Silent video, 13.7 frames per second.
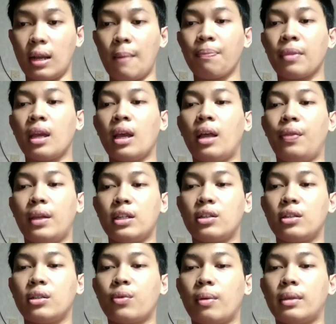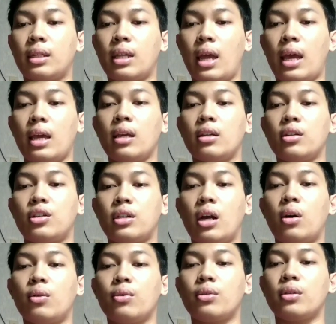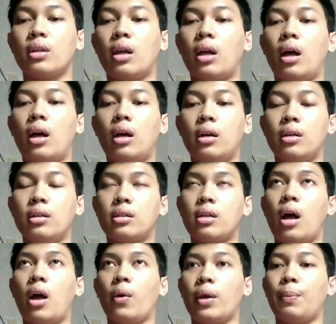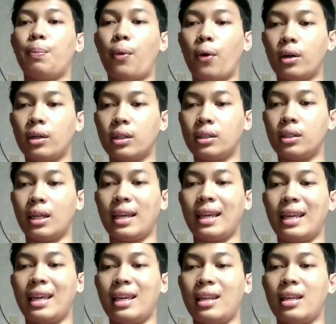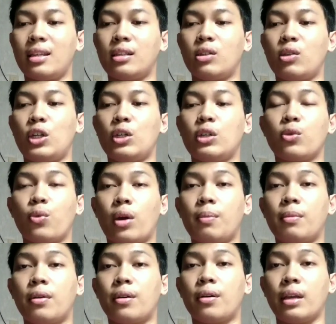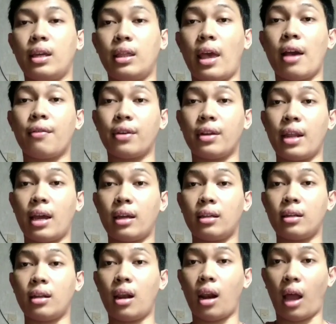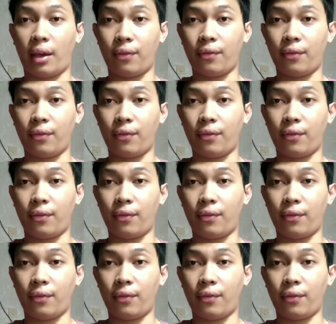National Grammar Day shows us how important it is to use grammar in everyday life.